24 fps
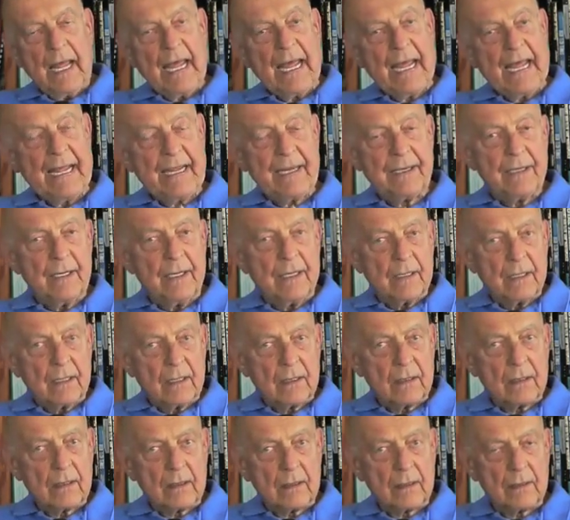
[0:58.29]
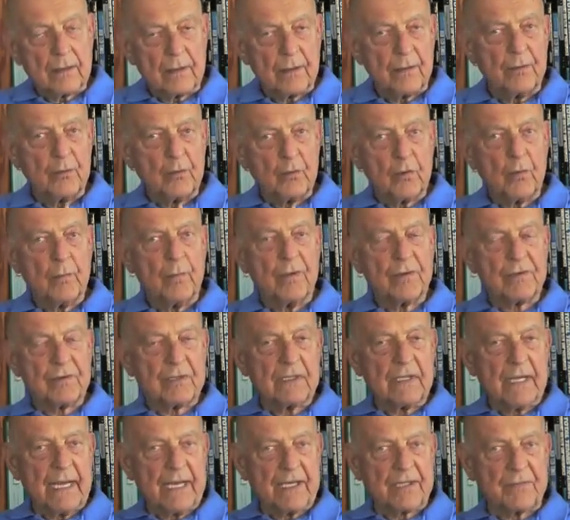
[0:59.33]
and the
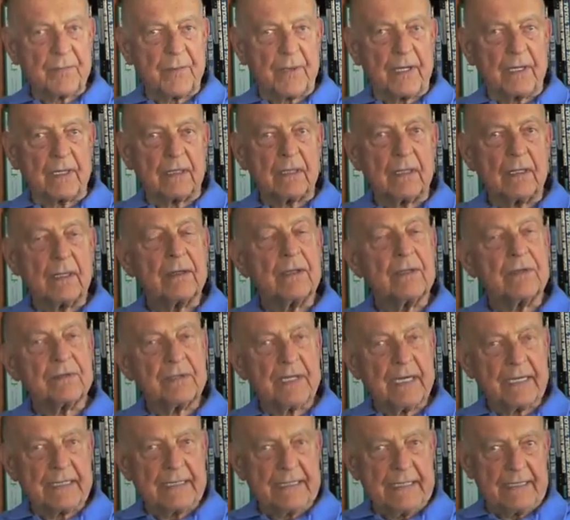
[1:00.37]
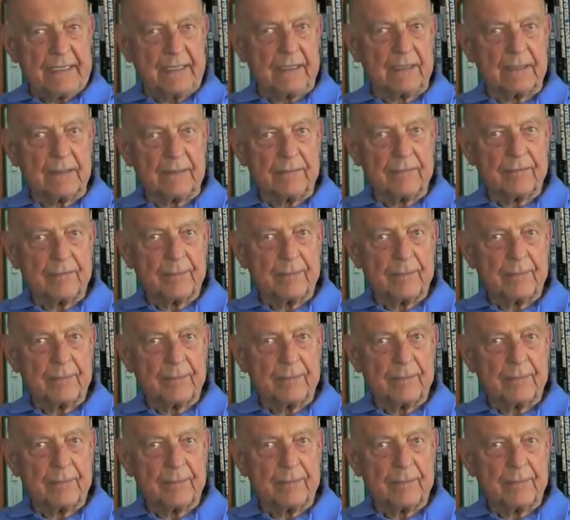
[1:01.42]
neuromuscular aspect, the technique.